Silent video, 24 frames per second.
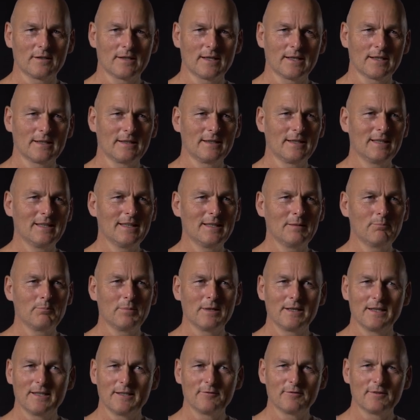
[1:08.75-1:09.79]
and he
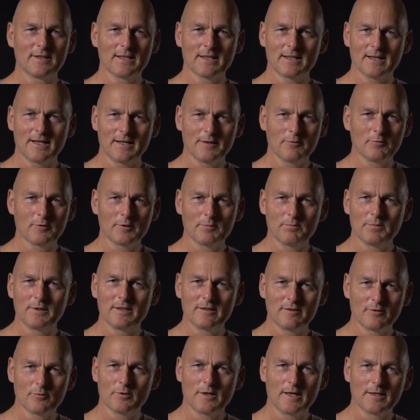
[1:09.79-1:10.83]
believed that I would be
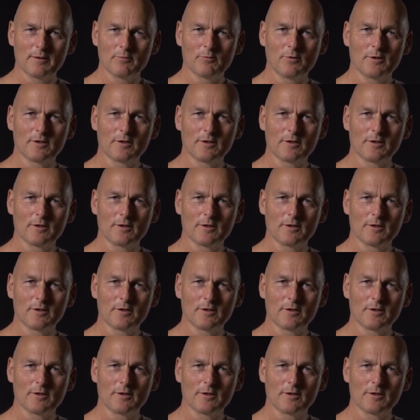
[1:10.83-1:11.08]
the right